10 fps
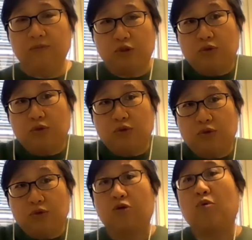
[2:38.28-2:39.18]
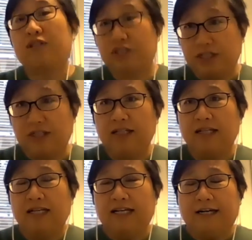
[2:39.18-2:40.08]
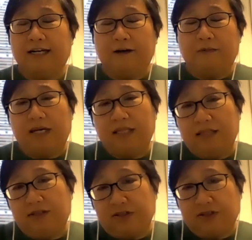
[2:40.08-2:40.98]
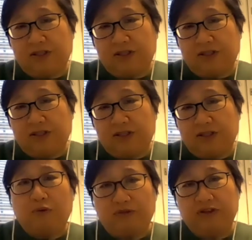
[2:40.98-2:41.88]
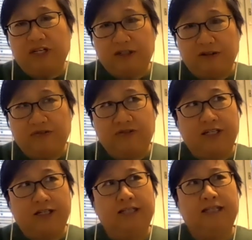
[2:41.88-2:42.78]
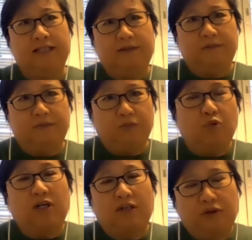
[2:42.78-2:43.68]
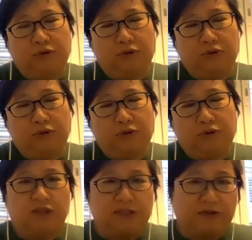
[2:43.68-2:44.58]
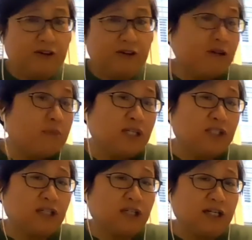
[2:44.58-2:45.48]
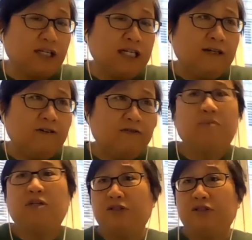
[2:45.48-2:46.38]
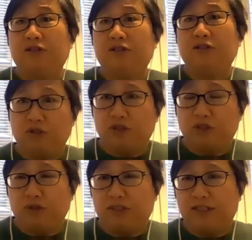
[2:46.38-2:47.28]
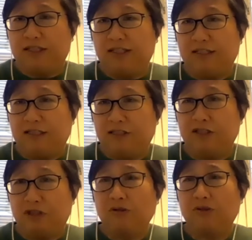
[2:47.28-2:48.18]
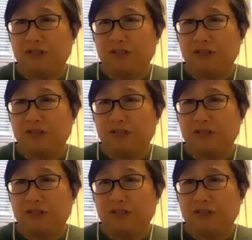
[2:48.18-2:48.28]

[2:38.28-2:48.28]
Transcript: to the gender question. And this is kind of how we've kind of worked through this. So it's a very much a feminist approach to studying these issues.